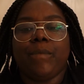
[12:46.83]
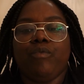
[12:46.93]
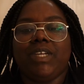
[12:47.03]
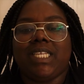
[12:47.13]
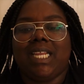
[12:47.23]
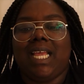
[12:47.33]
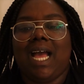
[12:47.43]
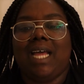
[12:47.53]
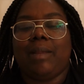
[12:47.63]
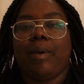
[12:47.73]
recently
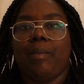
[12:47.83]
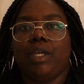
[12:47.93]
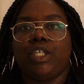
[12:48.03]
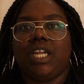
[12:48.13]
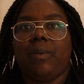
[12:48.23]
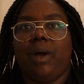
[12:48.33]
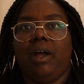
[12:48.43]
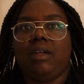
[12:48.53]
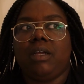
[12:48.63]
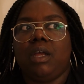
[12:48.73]
had a promotion at
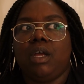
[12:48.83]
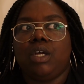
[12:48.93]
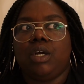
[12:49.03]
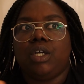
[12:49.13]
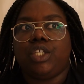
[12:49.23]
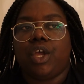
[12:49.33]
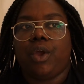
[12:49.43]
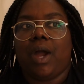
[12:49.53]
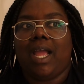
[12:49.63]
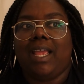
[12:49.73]
work,
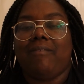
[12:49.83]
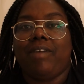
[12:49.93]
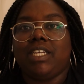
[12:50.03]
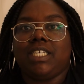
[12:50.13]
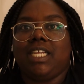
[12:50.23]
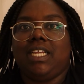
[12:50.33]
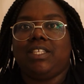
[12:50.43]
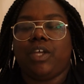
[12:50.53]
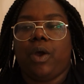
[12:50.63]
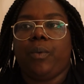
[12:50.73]
so I
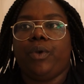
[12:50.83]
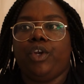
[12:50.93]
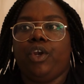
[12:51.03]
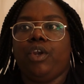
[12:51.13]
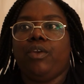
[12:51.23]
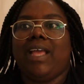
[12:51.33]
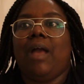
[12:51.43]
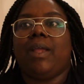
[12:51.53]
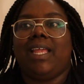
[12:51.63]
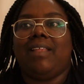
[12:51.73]
wouldn't
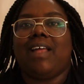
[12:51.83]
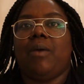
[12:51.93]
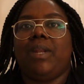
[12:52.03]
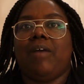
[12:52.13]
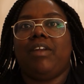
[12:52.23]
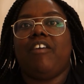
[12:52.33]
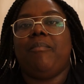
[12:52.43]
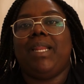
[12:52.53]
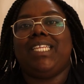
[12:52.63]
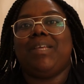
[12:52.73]
calculate that I would have enough
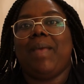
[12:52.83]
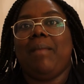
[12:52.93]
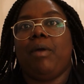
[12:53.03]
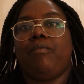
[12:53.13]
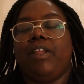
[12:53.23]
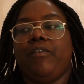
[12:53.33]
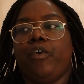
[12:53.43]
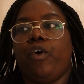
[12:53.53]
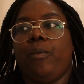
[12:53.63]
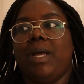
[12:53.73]
money to pay monthly
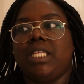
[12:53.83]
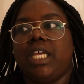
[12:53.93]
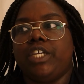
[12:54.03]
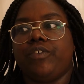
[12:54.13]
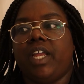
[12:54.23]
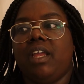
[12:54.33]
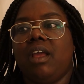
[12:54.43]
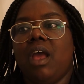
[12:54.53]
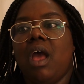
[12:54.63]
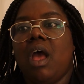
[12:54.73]
for my surgery.
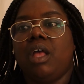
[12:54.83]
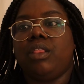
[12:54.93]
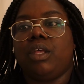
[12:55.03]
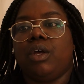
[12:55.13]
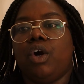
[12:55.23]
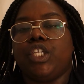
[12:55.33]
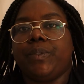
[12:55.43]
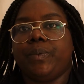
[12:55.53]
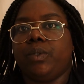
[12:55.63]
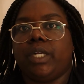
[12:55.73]
The
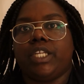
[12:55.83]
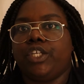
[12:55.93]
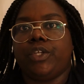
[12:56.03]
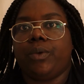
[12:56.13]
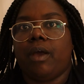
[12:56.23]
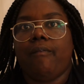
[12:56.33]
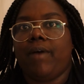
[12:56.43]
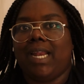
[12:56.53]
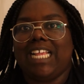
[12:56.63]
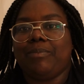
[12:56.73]
hospital doesn't do a
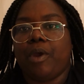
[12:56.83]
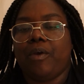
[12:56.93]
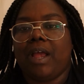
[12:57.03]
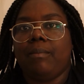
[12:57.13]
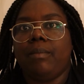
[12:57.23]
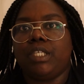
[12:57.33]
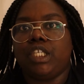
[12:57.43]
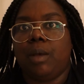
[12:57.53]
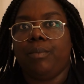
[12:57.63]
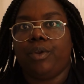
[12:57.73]
finance program.
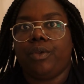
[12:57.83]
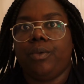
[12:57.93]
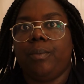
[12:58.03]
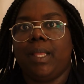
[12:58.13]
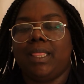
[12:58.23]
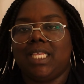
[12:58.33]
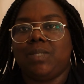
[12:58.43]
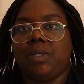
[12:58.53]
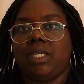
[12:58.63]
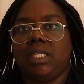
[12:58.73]
Some do, but this
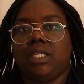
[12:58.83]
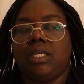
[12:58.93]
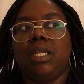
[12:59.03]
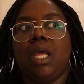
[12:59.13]
one doesn't.